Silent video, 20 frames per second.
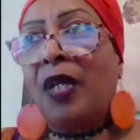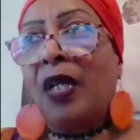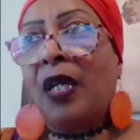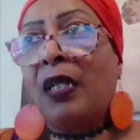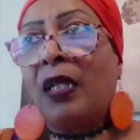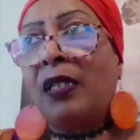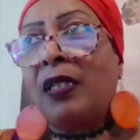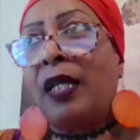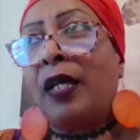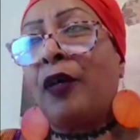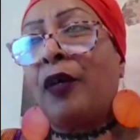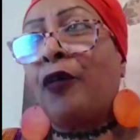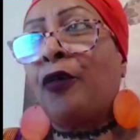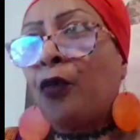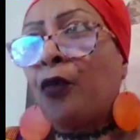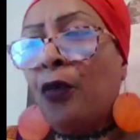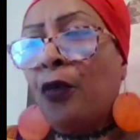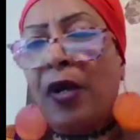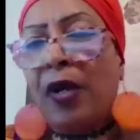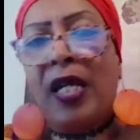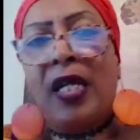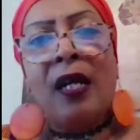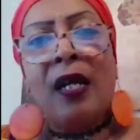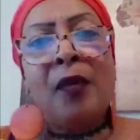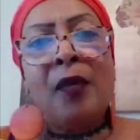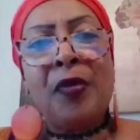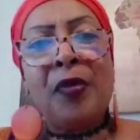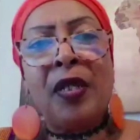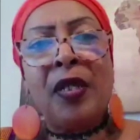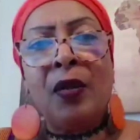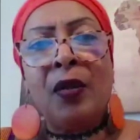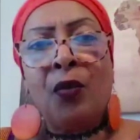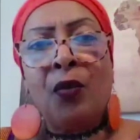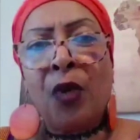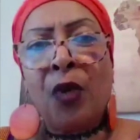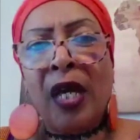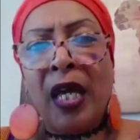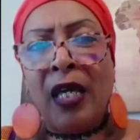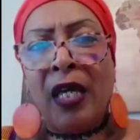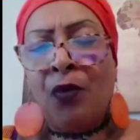because they're growing up in
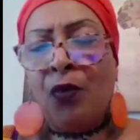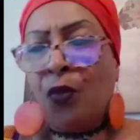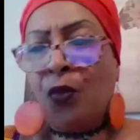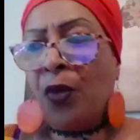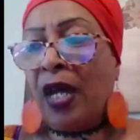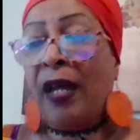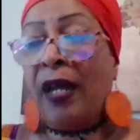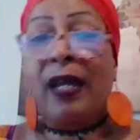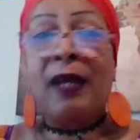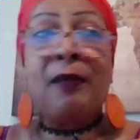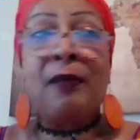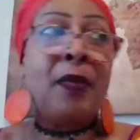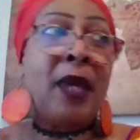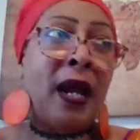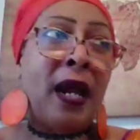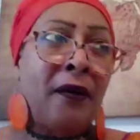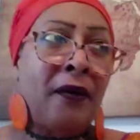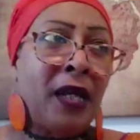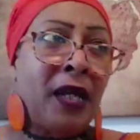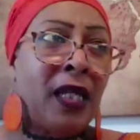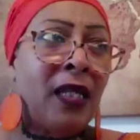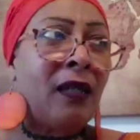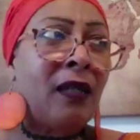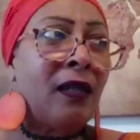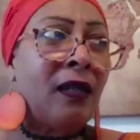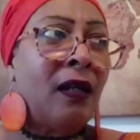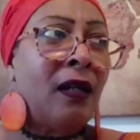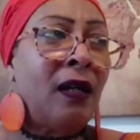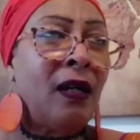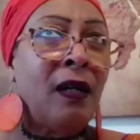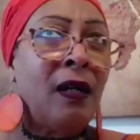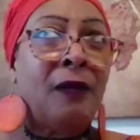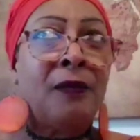a way where and marrying